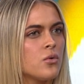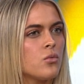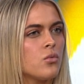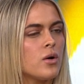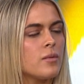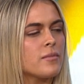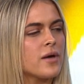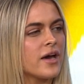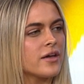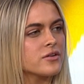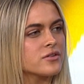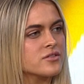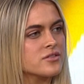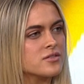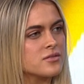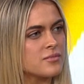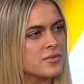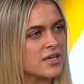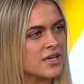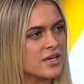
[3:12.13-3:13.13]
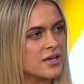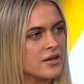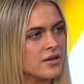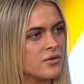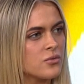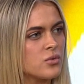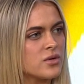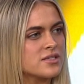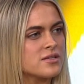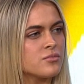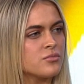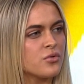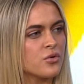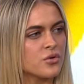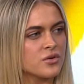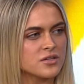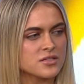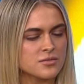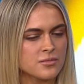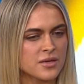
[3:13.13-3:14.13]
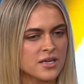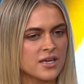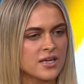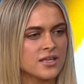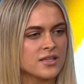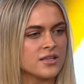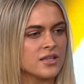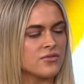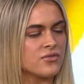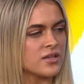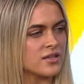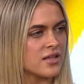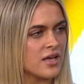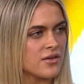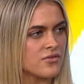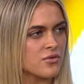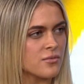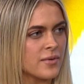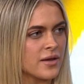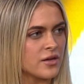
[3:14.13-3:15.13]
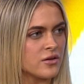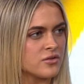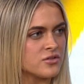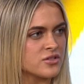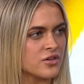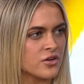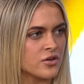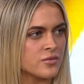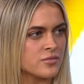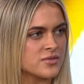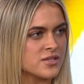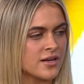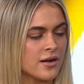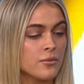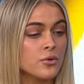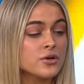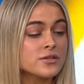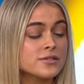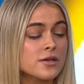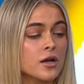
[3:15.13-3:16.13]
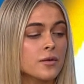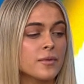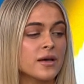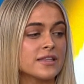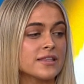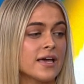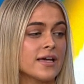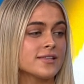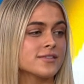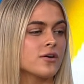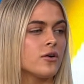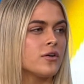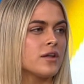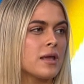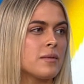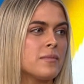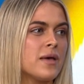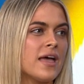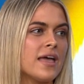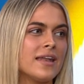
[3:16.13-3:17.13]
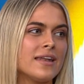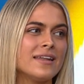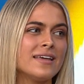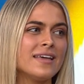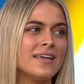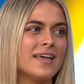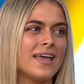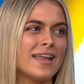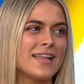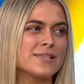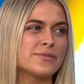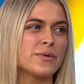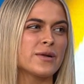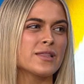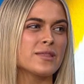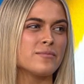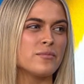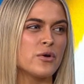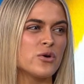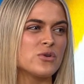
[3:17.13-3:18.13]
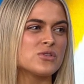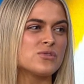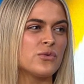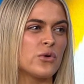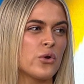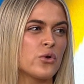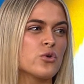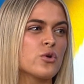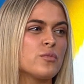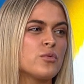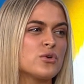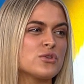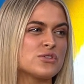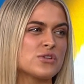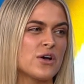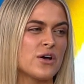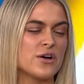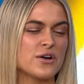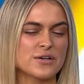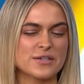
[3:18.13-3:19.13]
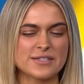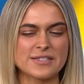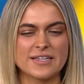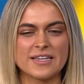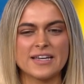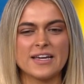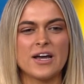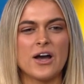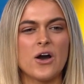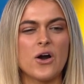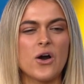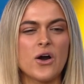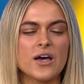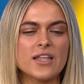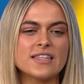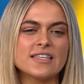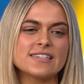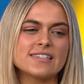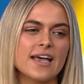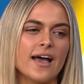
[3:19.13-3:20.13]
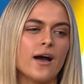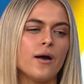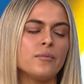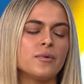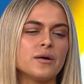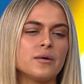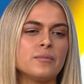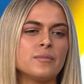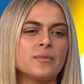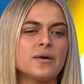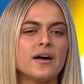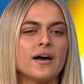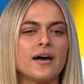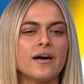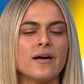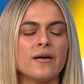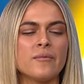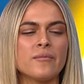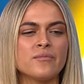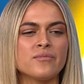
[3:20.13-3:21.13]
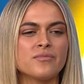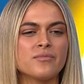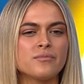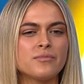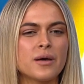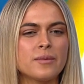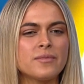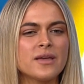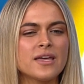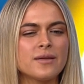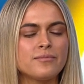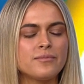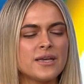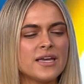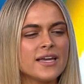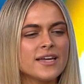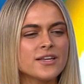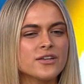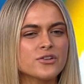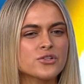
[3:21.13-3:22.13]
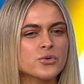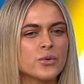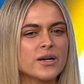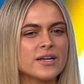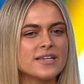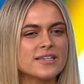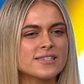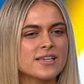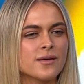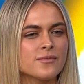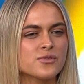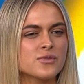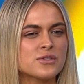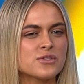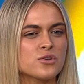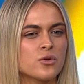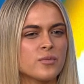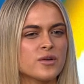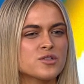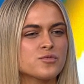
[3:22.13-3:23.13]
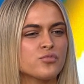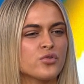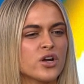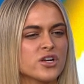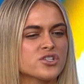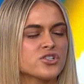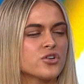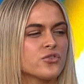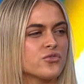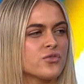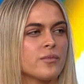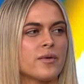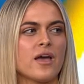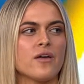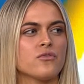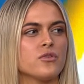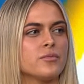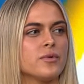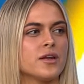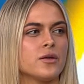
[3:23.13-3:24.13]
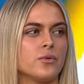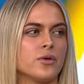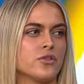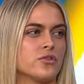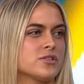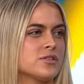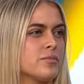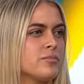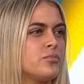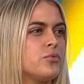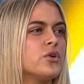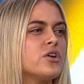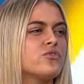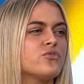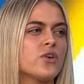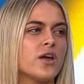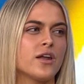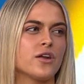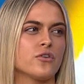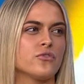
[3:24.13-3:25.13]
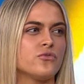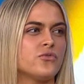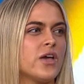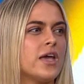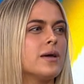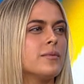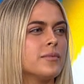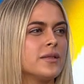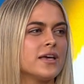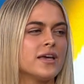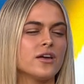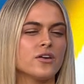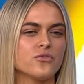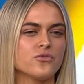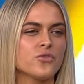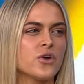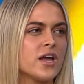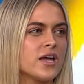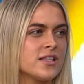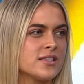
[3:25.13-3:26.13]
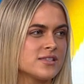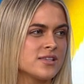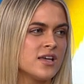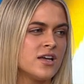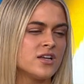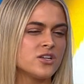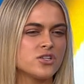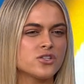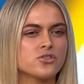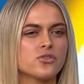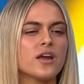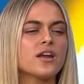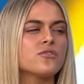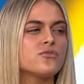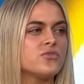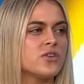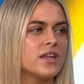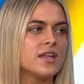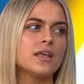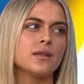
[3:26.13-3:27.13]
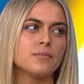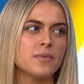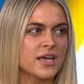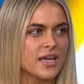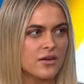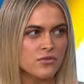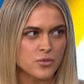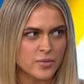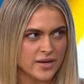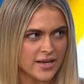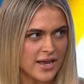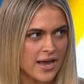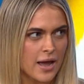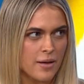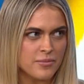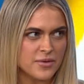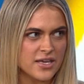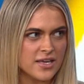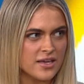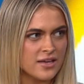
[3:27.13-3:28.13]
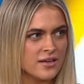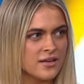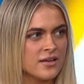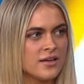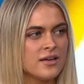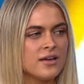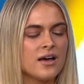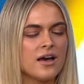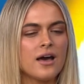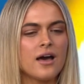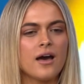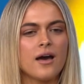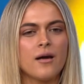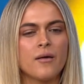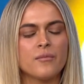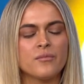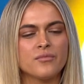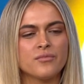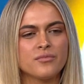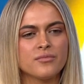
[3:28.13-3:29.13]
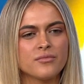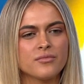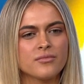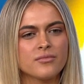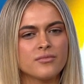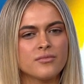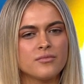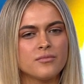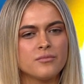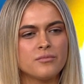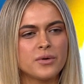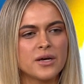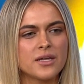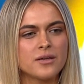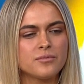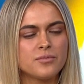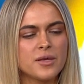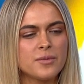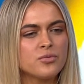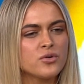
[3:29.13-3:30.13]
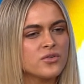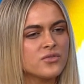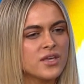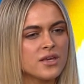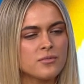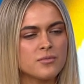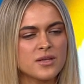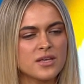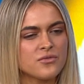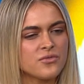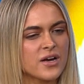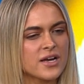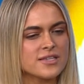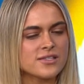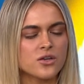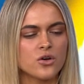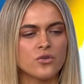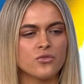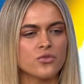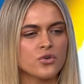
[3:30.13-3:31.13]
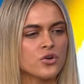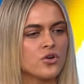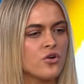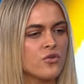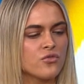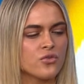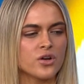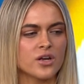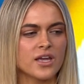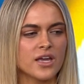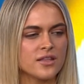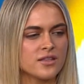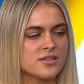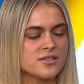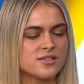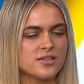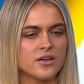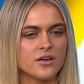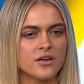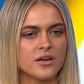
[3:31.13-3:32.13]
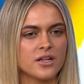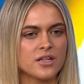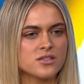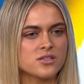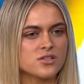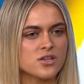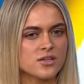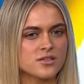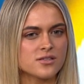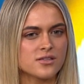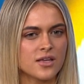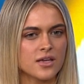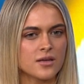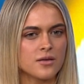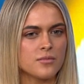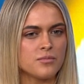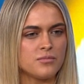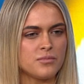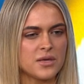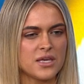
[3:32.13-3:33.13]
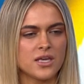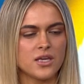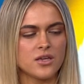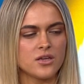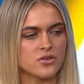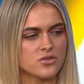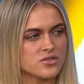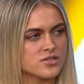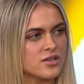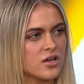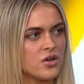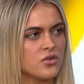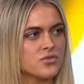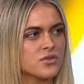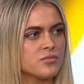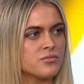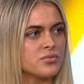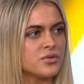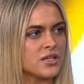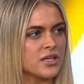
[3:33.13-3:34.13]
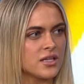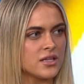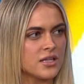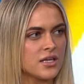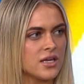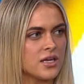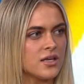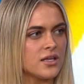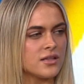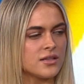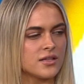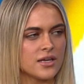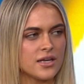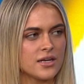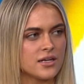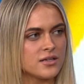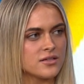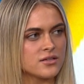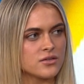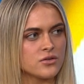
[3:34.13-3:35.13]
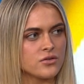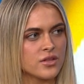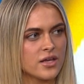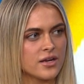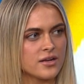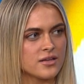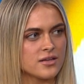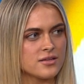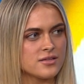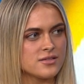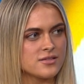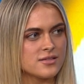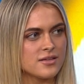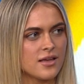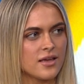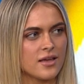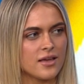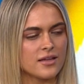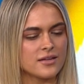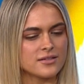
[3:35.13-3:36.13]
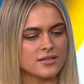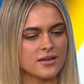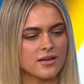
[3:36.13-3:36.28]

what matters to me? What's important to me? And living life on my own terms. And I wrote a song about that. It's called Amen. It's one of the most vulnerable songs. Song on this album. Um, but man, being in your 20s comes with so much pressure from everybody, whether it's a boyfriend or family or friends, just trying to fit in and make everybody happy. Um, but people have given me advice over and over again this year, and it's just like be yourself completely and lean into who that is, and